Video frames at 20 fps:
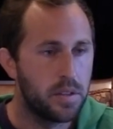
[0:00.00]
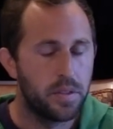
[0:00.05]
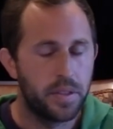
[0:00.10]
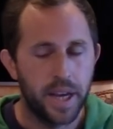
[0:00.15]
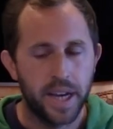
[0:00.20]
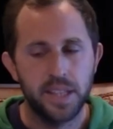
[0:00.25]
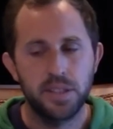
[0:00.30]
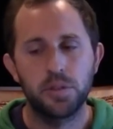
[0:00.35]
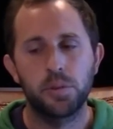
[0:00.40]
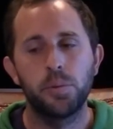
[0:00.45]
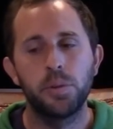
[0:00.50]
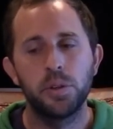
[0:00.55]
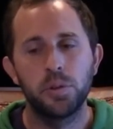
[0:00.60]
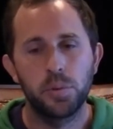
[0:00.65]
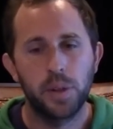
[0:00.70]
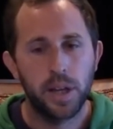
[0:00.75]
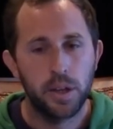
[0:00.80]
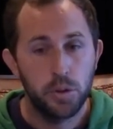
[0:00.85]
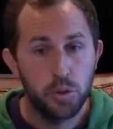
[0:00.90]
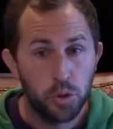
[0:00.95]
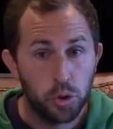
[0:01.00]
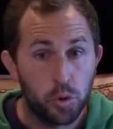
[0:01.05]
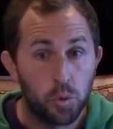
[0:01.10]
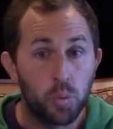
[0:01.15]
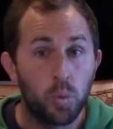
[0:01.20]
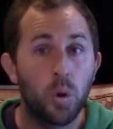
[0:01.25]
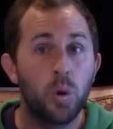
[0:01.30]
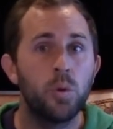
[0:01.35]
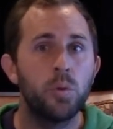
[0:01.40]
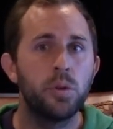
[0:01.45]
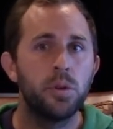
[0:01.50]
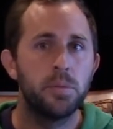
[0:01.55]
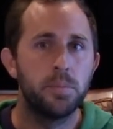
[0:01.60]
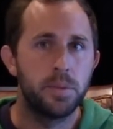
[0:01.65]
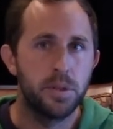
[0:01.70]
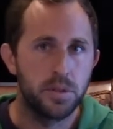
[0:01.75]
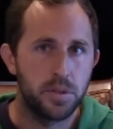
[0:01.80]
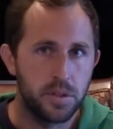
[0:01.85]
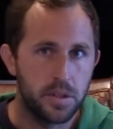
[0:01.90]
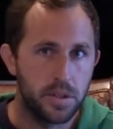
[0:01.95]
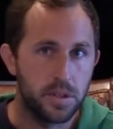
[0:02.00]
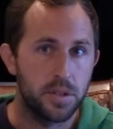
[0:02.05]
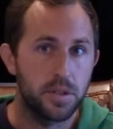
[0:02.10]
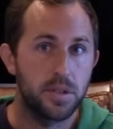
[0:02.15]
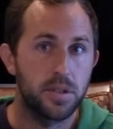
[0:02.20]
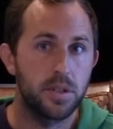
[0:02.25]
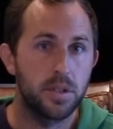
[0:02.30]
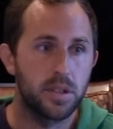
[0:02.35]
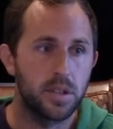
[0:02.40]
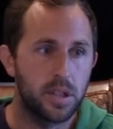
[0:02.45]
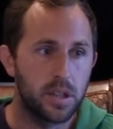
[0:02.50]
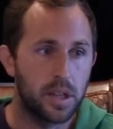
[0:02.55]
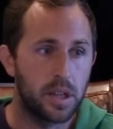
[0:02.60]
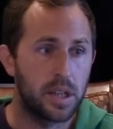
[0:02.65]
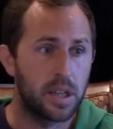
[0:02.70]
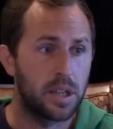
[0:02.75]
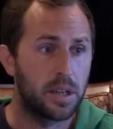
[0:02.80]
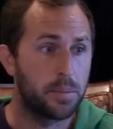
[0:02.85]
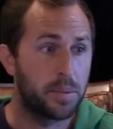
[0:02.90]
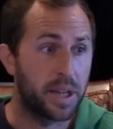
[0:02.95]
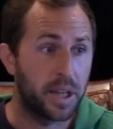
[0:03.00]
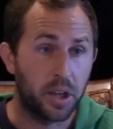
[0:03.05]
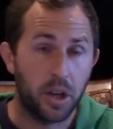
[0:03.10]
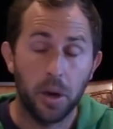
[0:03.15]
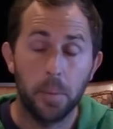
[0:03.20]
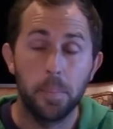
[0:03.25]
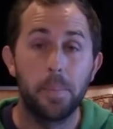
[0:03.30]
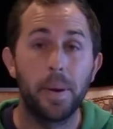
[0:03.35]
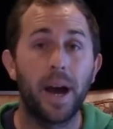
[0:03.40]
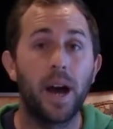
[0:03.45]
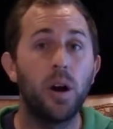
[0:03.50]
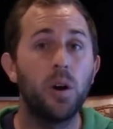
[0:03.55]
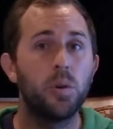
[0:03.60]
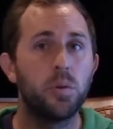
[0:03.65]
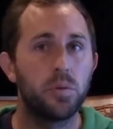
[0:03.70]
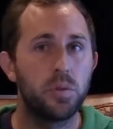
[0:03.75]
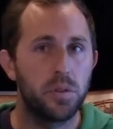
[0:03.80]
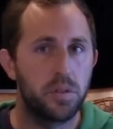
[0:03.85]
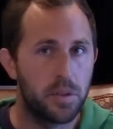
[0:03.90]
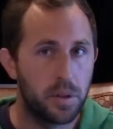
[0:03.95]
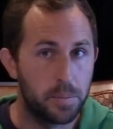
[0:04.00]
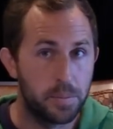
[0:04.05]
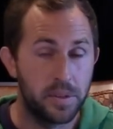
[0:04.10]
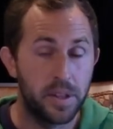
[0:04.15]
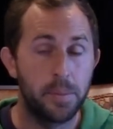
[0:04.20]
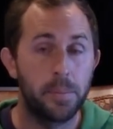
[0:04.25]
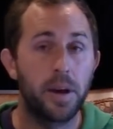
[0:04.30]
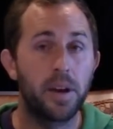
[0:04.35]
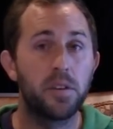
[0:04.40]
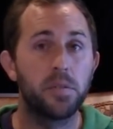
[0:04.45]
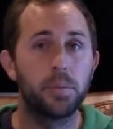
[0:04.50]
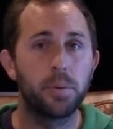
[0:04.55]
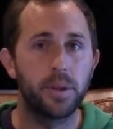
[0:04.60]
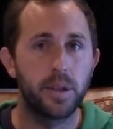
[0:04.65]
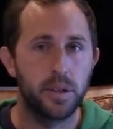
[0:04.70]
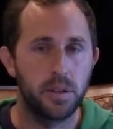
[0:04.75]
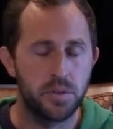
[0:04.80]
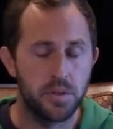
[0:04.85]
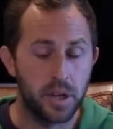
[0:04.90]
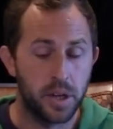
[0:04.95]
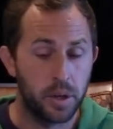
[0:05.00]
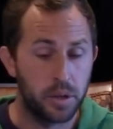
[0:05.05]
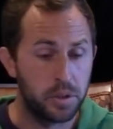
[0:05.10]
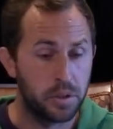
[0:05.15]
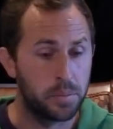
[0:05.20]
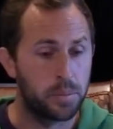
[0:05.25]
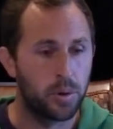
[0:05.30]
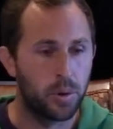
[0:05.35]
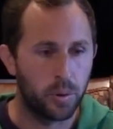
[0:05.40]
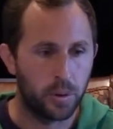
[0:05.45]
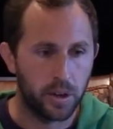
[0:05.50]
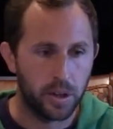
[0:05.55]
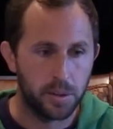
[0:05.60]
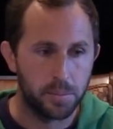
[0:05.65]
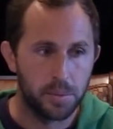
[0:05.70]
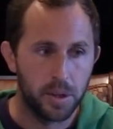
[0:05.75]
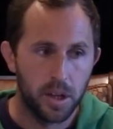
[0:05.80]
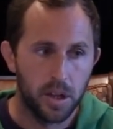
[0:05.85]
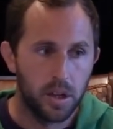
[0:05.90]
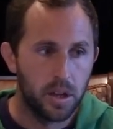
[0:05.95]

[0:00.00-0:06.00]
that's going to allow you to grow your business and compound the amount of players that are in your program.